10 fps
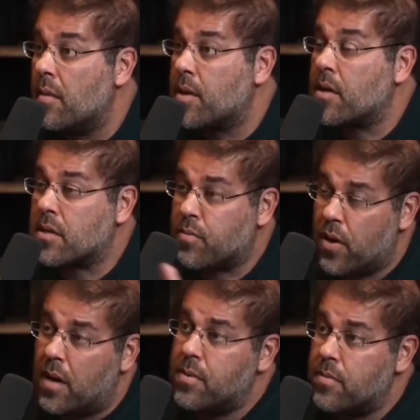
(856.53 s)
because the
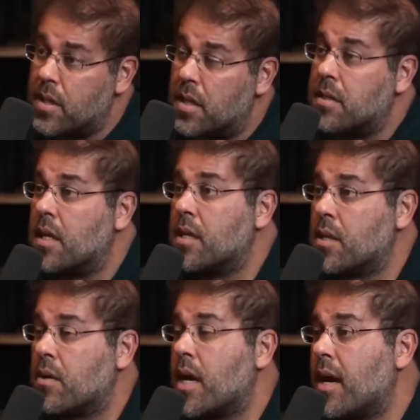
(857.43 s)
problem is that he's
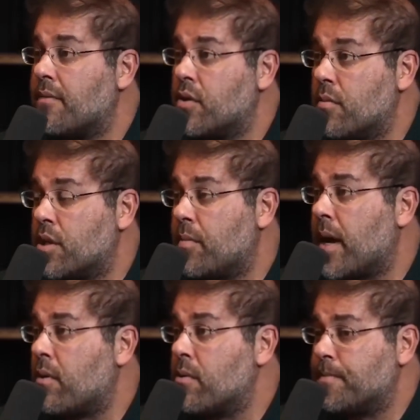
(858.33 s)
going to have too much
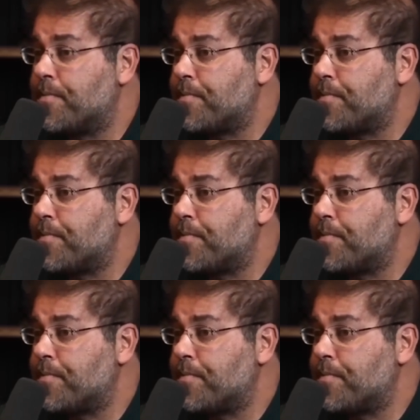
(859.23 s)
power.